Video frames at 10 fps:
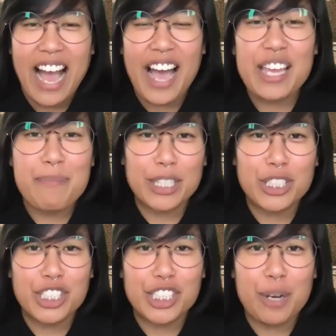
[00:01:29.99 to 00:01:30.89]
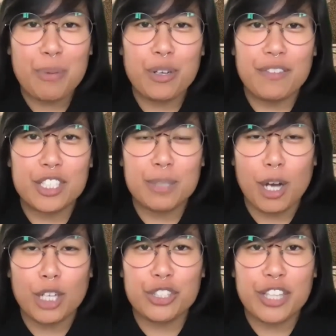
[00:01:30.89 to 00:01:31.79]
I had mentioned in a previous
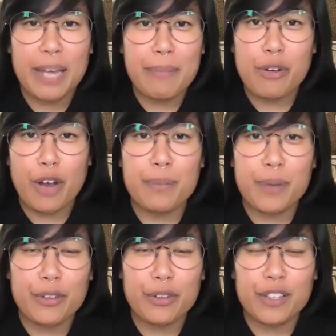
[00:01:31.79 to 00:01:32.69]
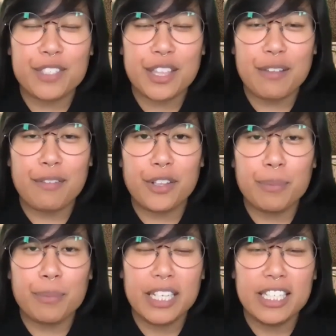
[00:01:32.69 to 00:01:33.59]
module that my grandmother lives in the
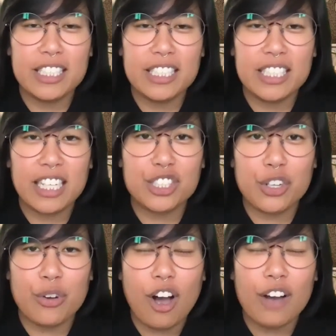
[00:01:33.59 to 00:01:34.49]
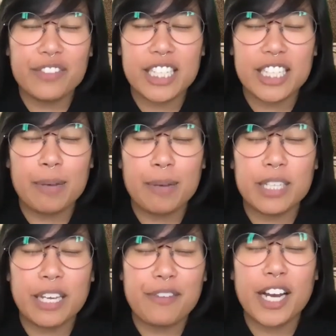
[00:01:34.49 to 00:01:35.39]
Philippines, and so oftentimes
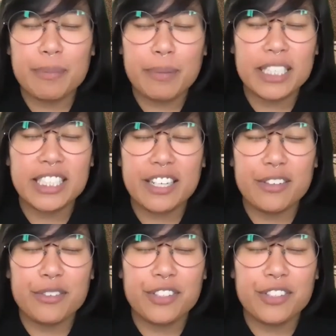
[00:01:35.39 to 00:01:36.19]
I find myself